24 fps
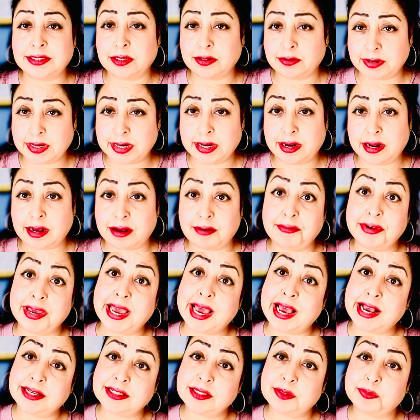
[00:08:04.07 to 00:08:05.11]
runaway,
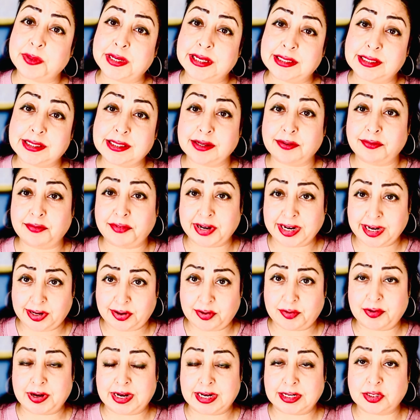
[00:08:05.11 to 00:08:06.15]
expensive
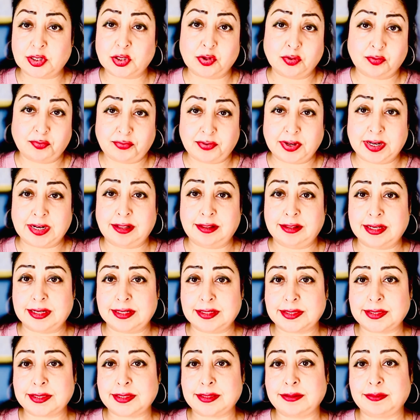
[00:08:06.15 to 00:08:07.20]
retreat to feel
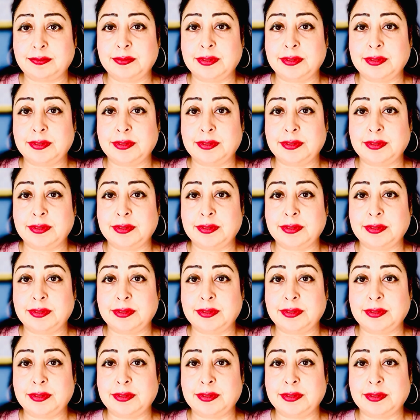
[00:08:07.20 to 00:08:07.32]
this.